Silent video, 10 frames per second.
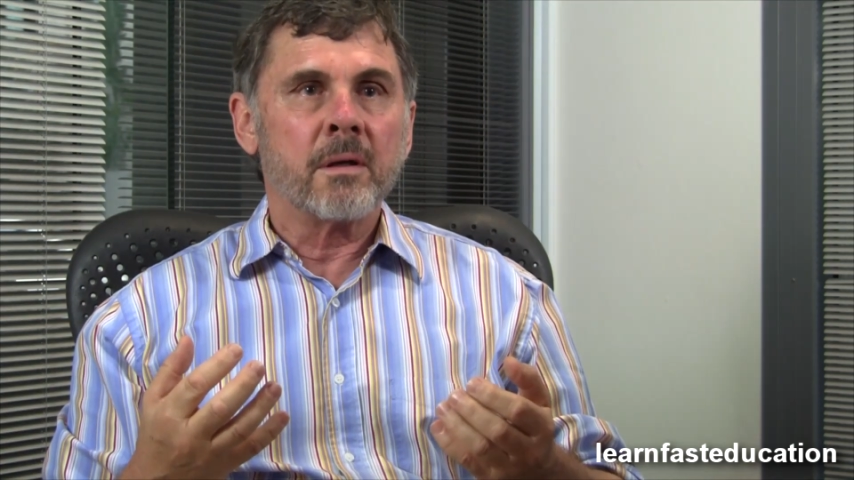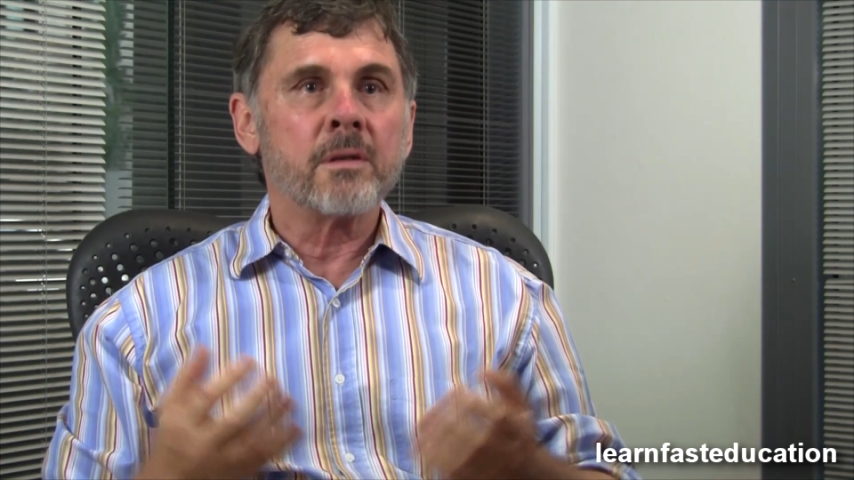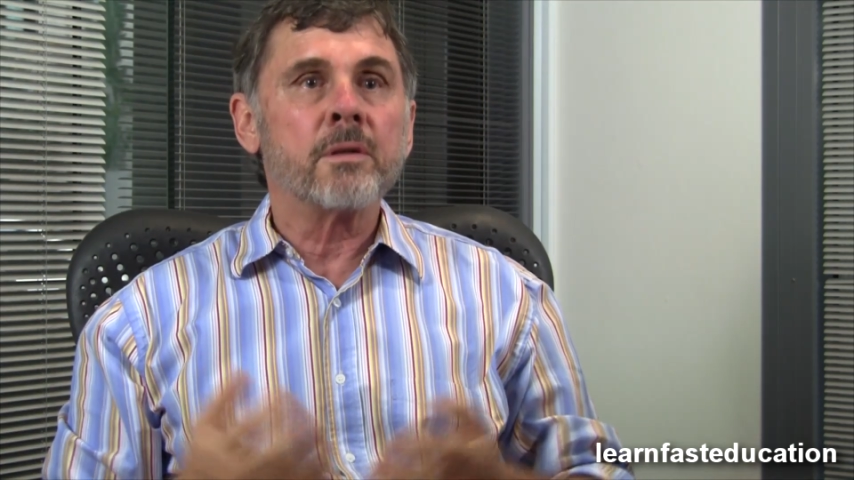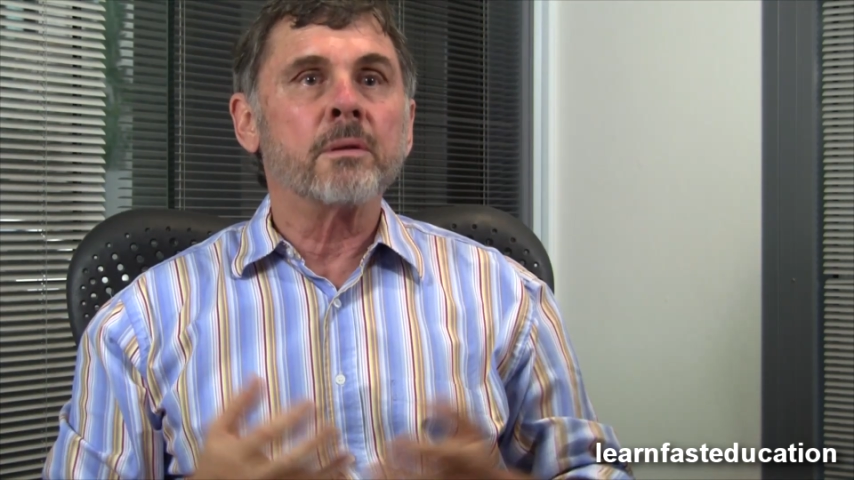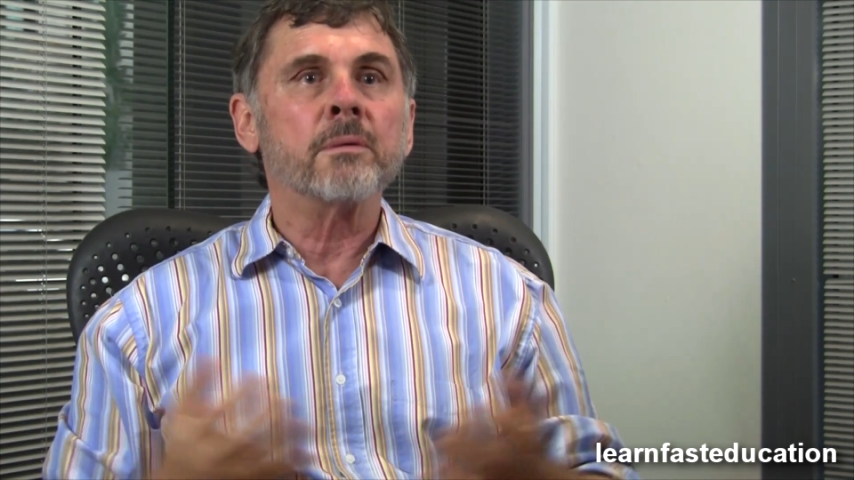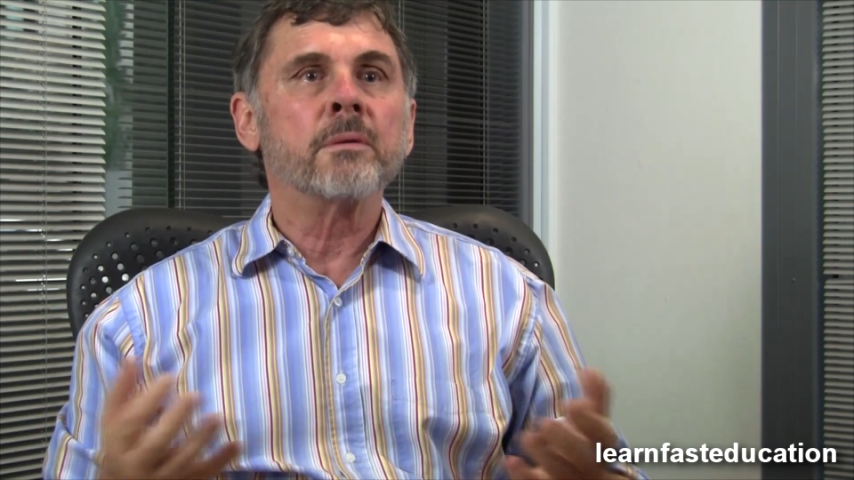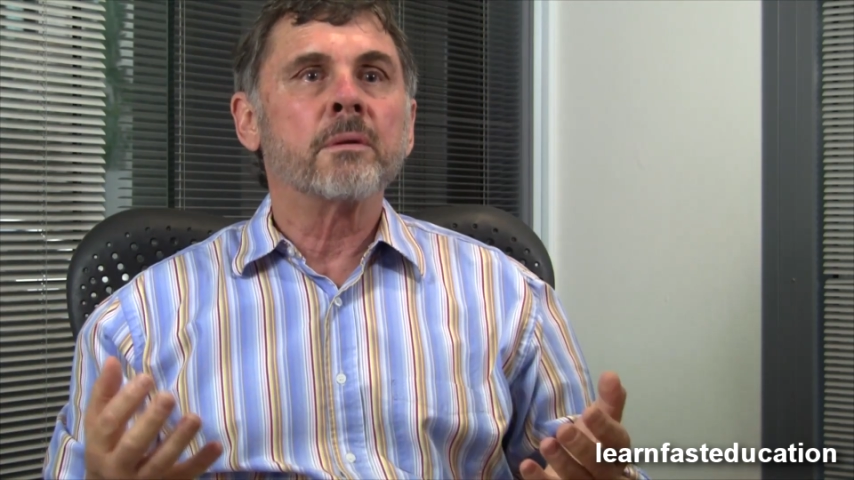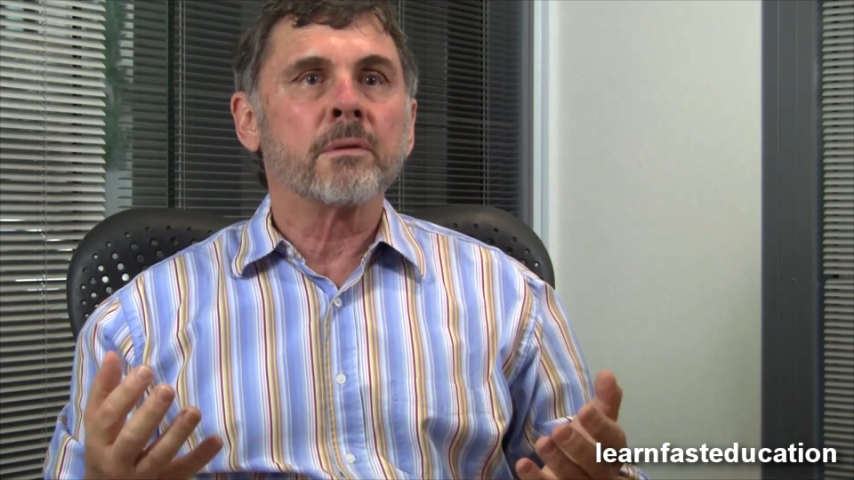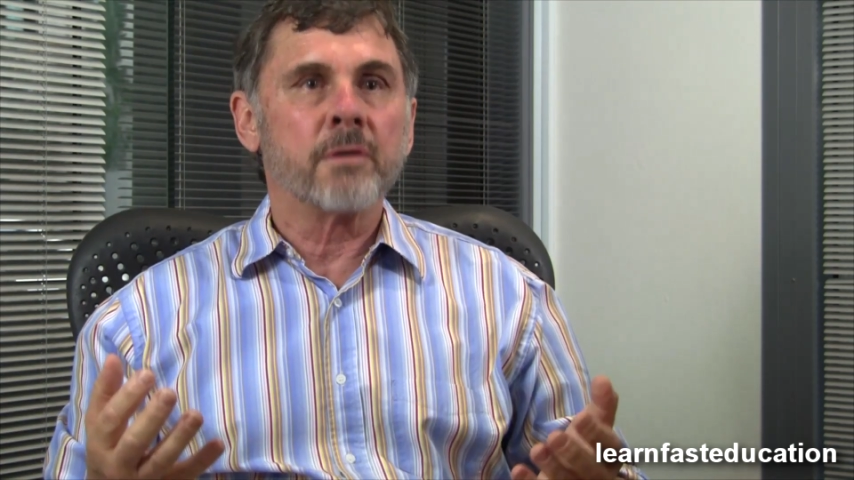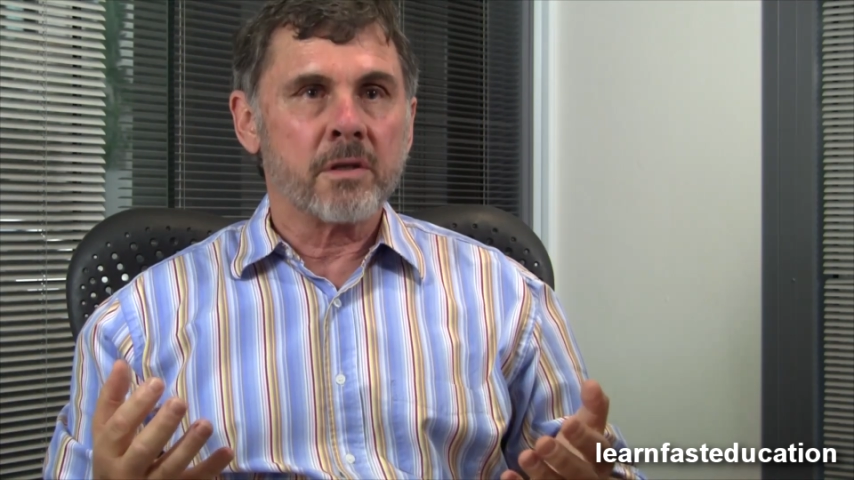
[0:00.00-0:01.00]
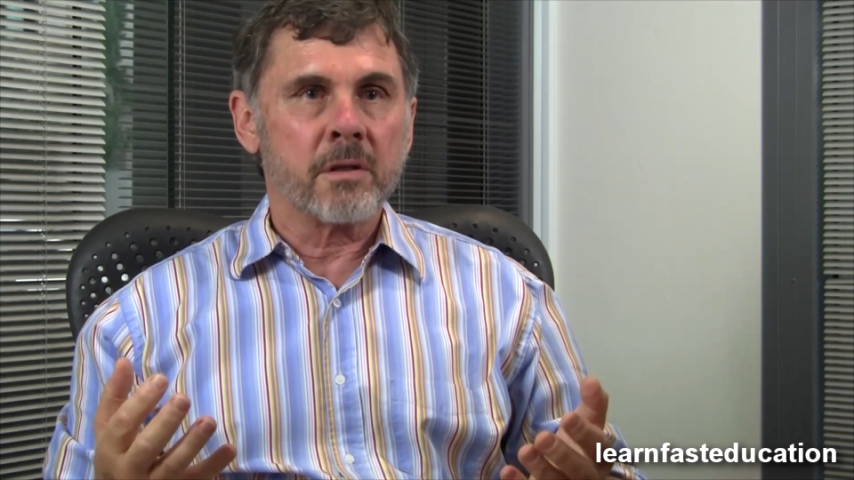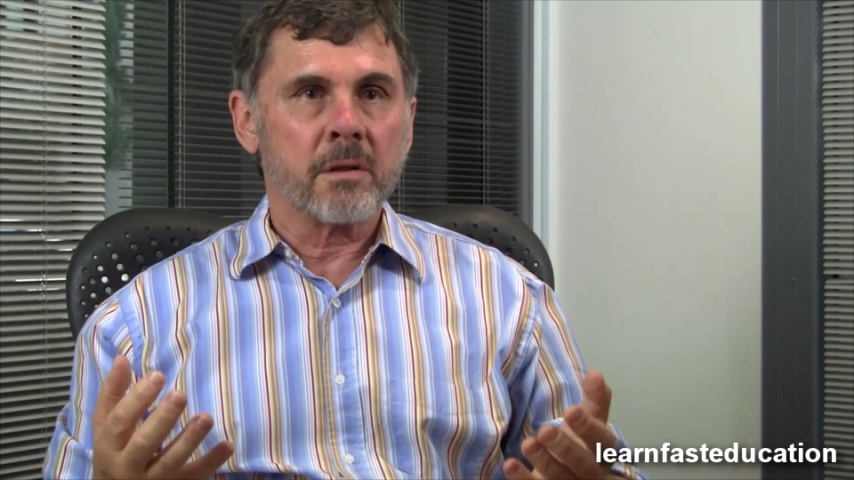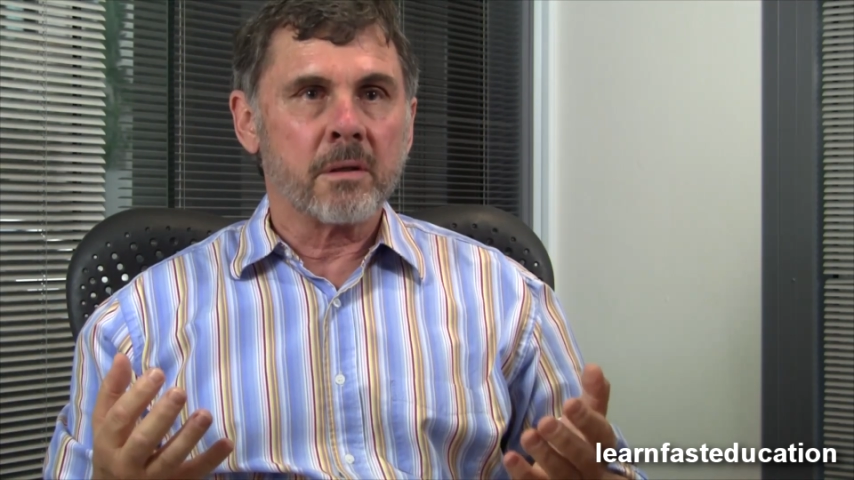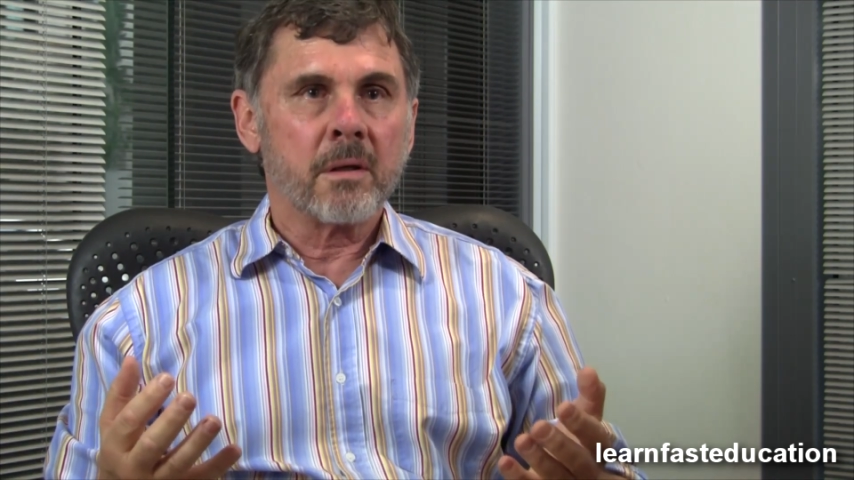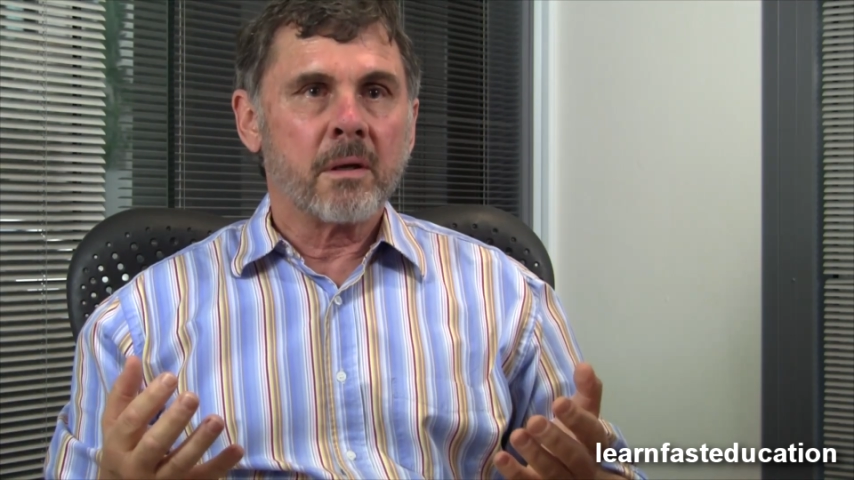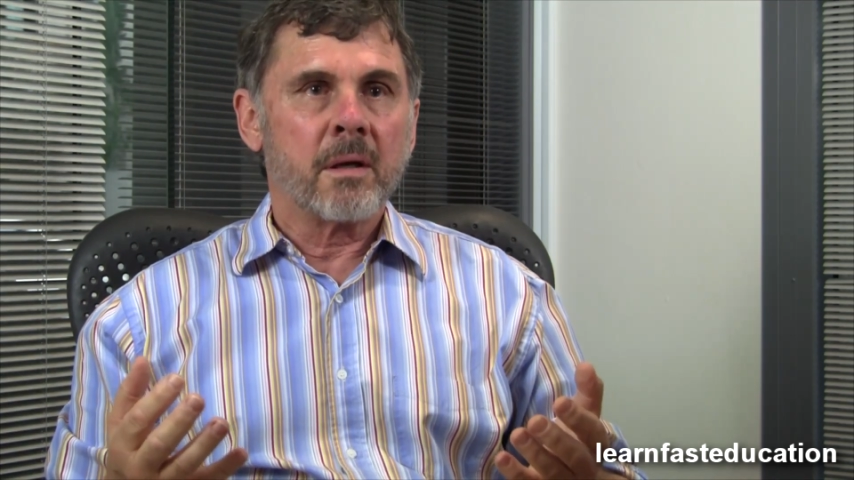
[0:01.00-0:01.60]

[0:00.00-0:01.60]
until recently.